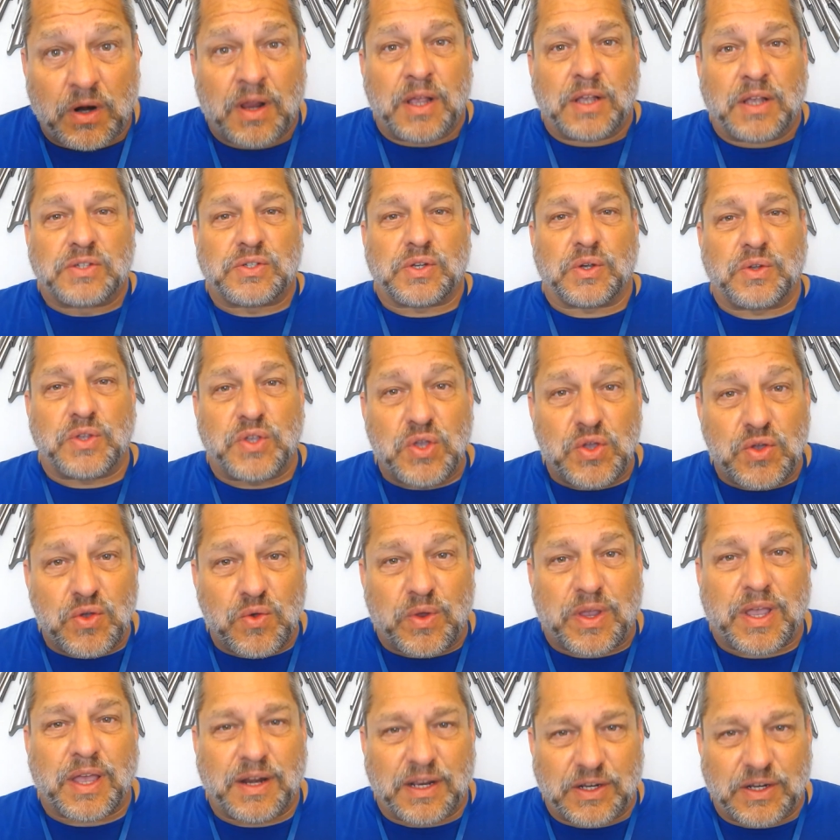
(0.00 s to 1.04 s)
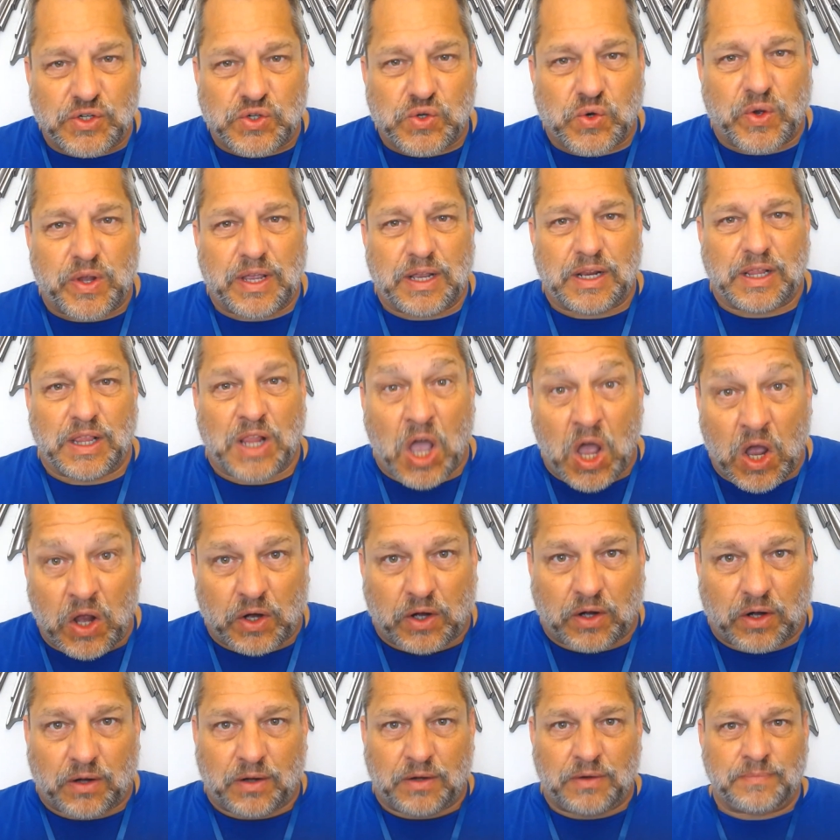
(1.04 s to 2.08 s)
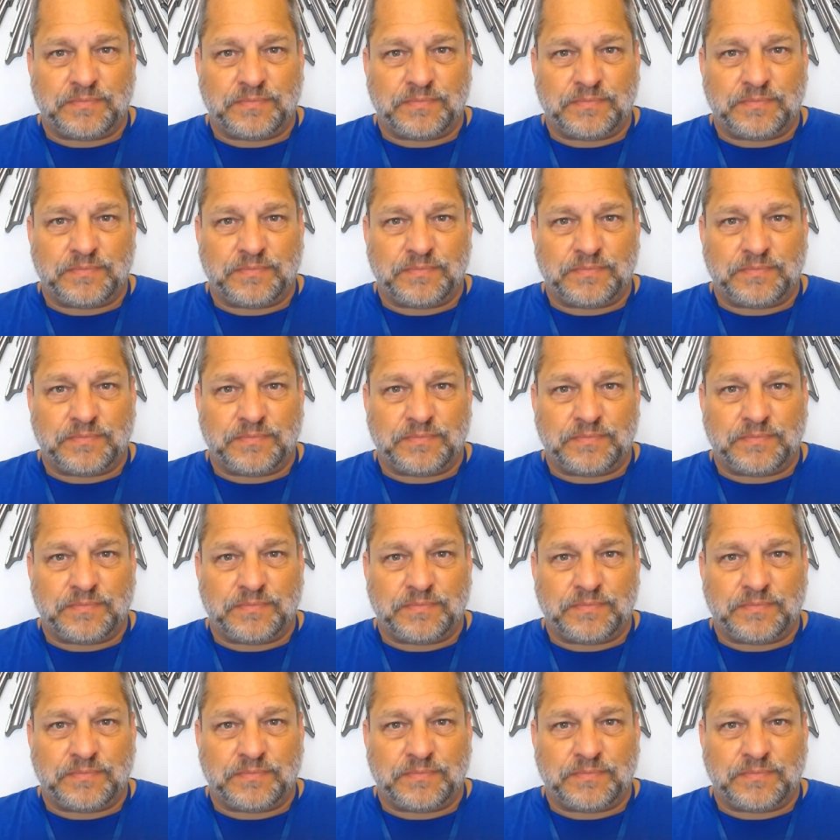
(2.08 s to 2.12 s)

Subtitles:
so you can enjoy it longer?